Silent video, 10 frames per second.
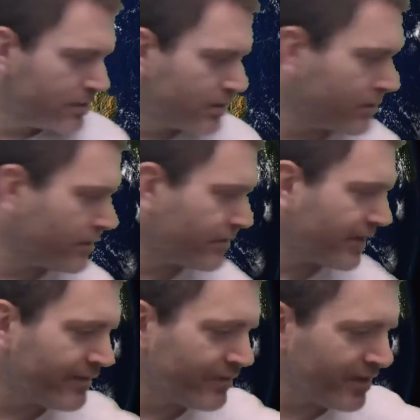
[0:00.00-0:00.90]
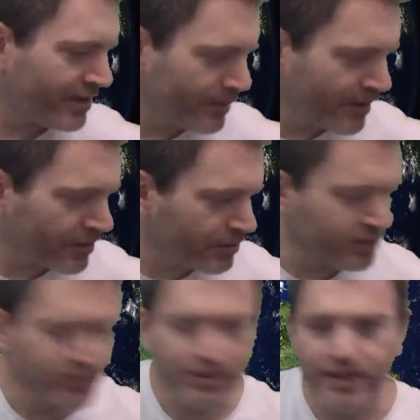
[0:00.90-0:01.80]
don't know if I have any of my other
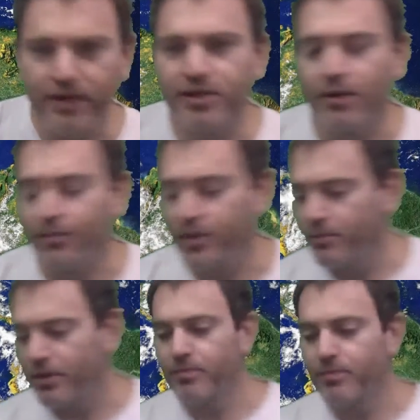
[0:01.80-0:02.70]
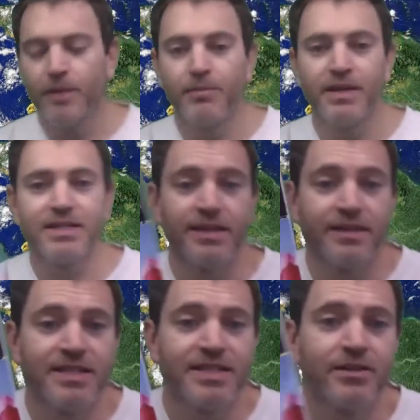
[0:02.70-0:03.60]
books right now, I don't, but basically in
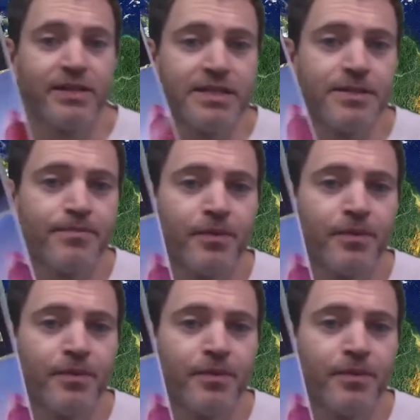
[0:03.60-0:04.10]
this series,